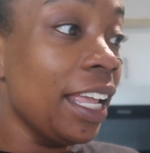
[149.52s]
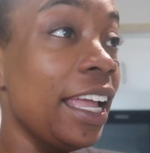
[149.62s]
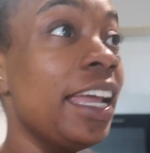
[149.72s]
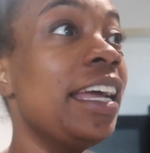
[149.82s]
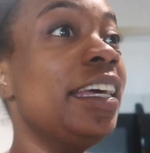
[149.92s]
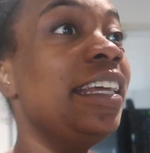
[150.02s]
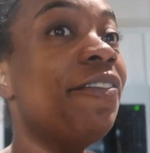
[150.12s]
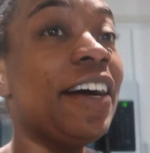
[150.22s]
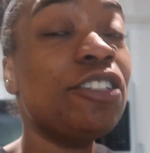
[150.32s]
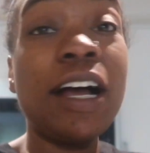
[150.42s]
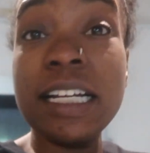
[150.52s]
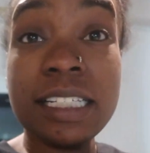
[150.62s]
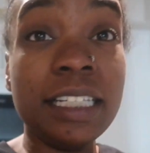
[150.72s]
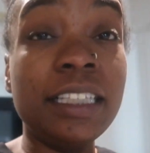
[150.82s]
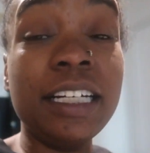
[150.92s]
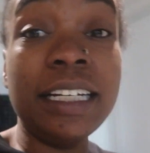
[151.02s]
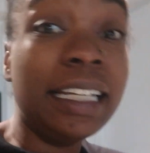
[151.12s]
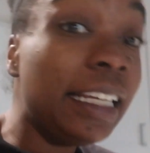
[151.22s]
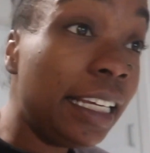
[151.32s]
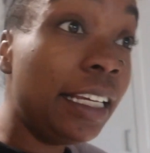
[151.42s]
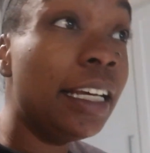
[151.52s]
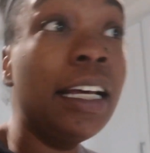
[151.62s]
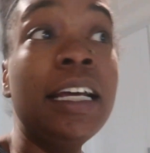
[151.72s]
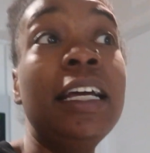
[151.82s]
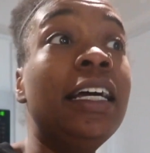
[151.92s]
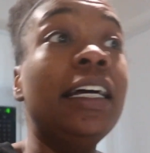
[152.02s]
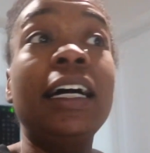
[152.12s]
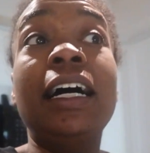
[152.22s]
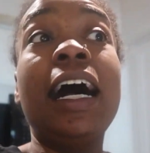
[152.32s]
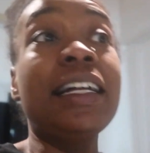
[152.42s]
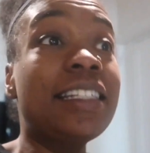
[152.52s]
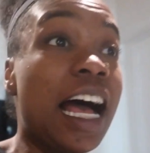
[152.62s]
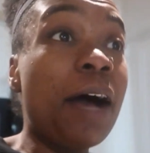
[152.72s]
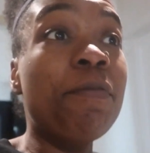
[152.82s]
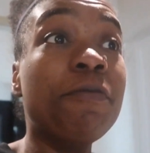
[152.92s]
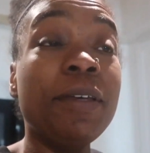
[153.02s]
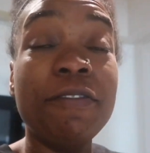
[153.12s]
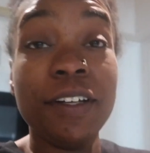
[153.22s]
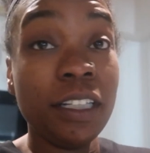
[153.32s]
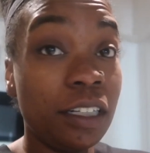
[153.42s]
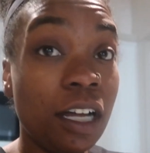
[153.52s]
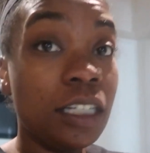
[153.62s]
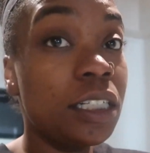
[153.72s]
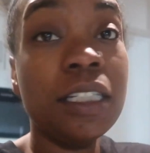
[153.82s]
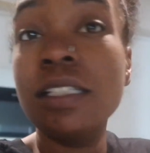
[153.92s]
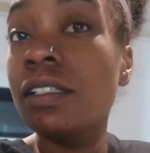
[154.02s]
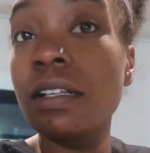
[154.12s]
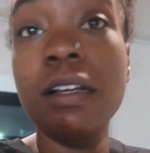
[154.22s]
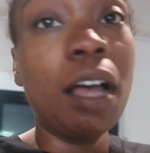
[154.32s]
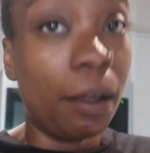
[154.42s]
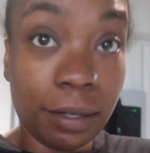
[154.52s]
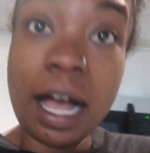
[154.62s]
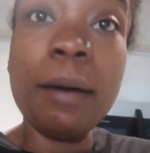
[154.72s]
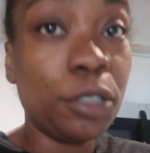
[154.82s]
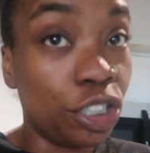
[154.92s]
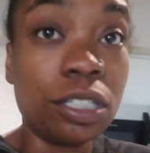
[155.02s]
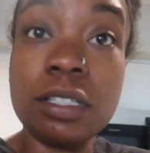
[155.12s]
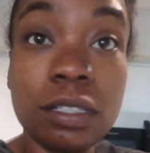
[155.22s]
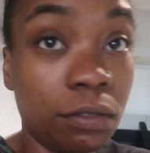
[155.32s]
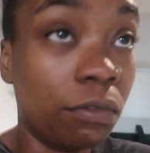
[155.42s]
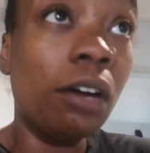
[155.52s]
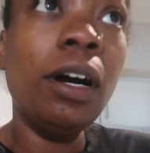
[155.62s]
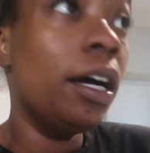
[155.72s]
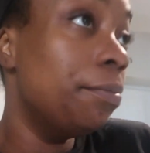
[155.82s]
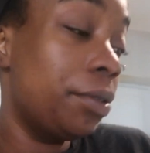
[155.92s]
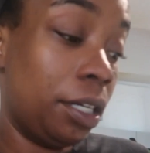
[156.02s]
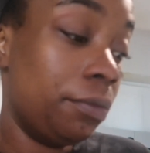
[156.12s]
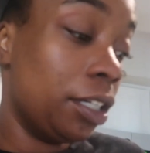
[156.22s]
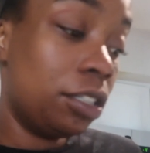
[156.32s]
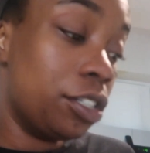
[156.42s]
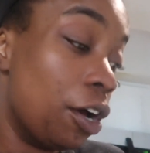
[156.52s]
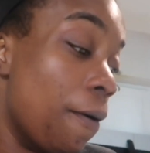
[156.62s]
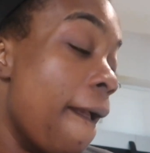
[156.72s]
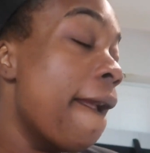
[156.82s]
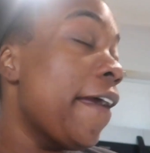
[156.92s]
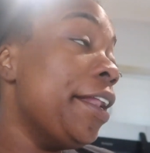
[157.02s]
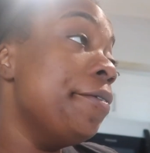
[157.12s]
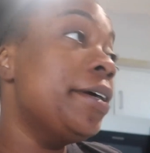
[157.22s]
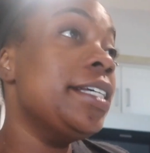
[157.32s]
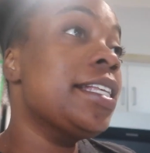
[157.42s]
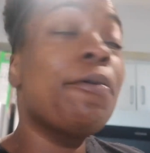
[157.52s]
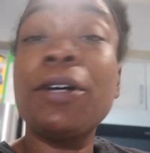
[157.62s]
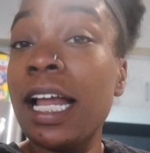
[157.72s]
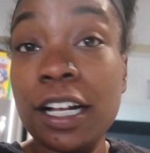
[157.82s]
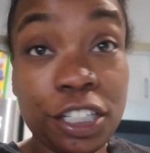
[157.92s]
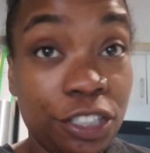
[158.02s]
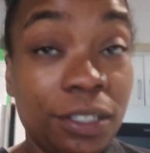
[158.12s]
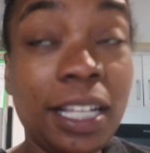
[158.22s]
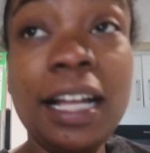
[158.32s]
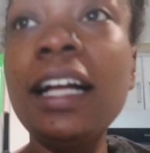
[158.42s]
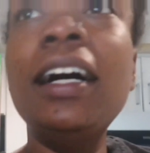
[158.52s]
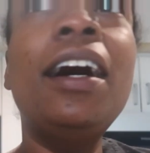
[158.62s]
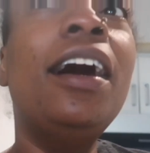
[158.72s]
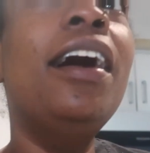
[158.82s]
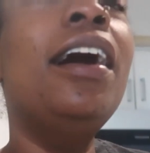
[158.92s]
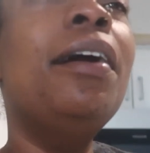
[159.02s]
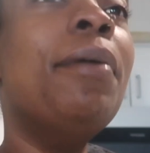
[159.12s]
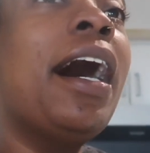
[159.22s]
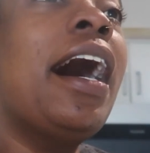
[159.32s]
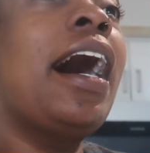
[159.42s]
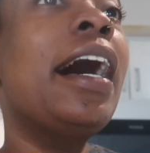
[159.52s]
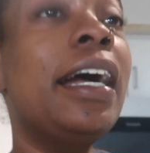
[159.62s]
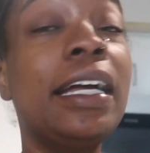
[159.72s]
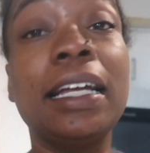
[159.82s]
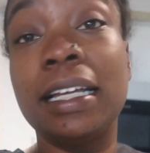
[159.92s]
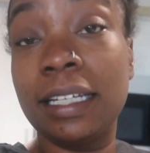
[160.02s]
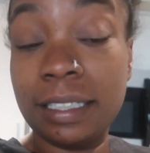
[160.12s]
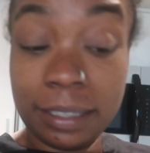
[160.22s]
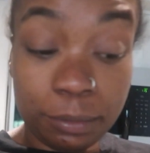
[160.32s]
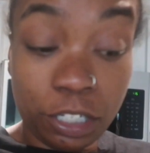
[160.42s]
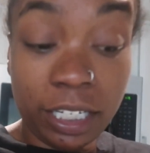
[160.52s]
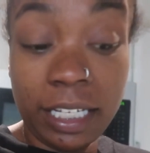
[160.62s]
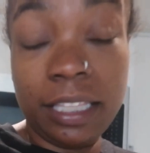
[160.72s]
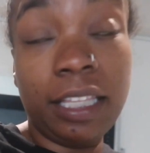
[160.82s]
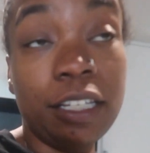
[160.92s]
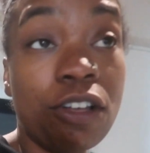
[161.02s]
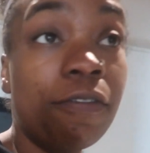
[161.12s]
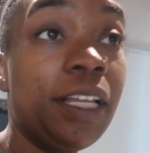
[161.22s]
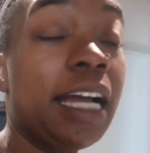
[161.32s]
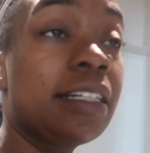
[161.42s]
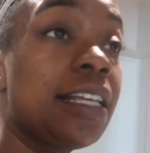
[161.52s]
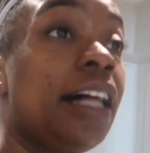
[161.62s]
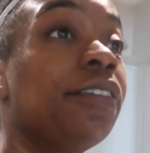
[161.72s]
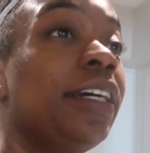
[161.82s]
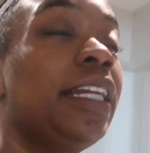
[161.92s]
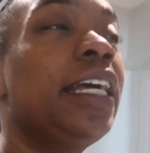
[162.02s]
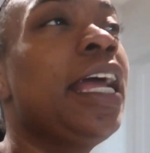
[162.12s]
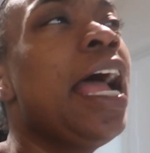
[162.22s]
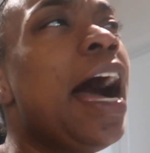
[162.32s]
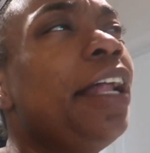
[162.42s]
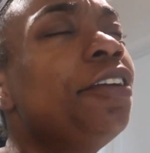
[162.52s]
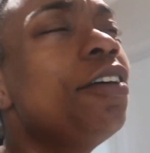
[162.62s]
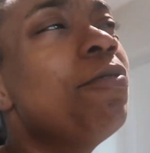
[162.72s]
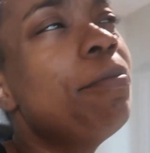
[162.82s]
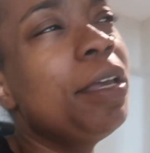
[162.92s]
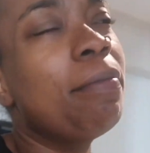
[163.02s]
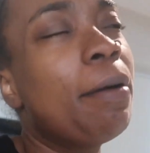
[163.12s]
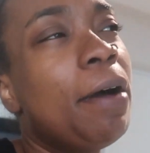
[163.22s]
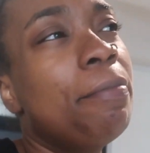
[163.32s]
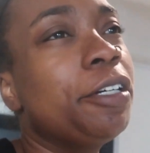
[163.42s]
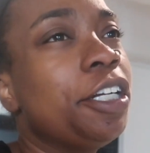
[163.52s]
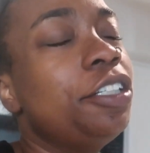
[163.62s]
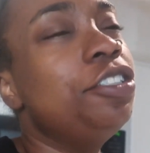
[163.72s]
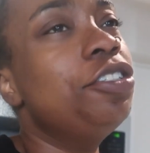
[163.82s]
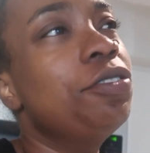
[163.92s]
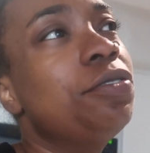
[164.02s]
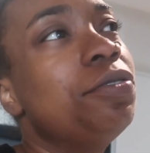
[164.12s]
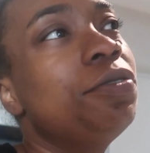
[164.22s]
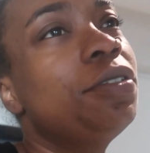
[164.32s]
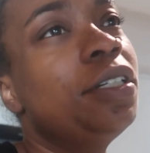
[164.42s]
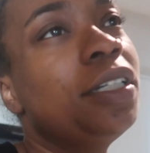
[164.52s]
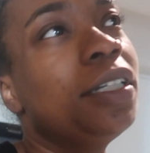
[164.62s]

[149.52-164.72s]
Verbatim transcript: and if I try to sit there and eat on top of me feeling nauseous, I'm, I'm gonna just blow up pretty much. So anyways, we're not gonna do that. Um, I am gonna eat this. Hopefully I can tolerate it. I don't know what me and my mom are gonna do